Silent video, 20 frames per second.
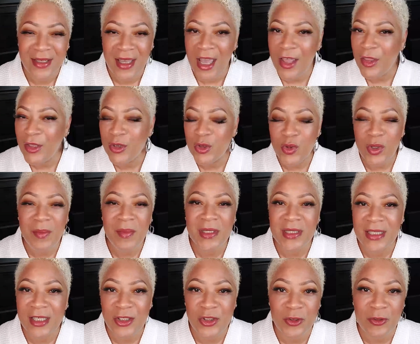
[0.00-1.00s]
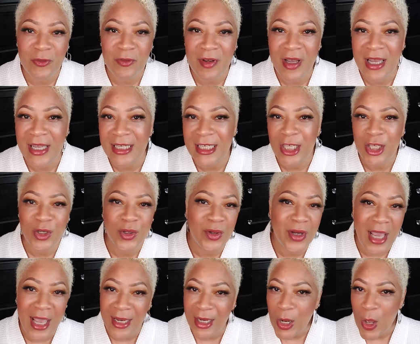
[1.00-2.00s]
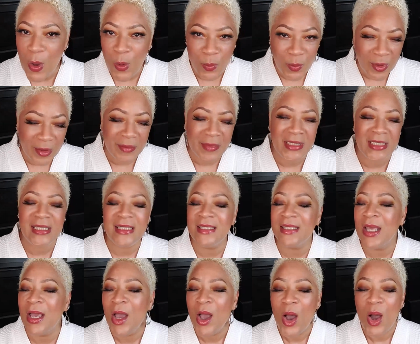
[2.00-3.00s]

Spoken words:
And the treatments that you'll find here and home remedies